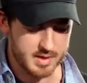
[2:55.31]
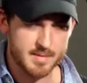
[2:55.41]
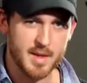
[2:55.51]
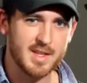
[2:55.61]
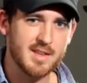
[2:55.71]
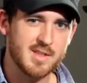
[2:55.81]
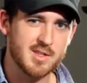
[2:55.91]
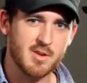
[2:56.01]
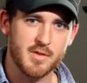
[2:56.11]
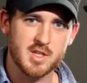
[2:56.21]
It gives it
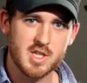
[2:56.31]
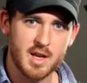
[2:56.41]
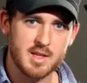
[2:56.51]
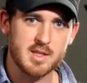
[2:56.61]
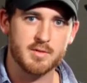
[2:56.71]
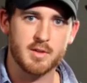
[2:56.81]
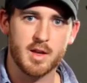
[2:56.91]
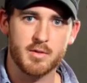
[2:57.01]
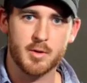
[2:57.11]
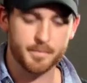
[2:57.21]
sort of a jazzy
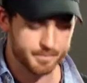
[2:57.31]
flavor.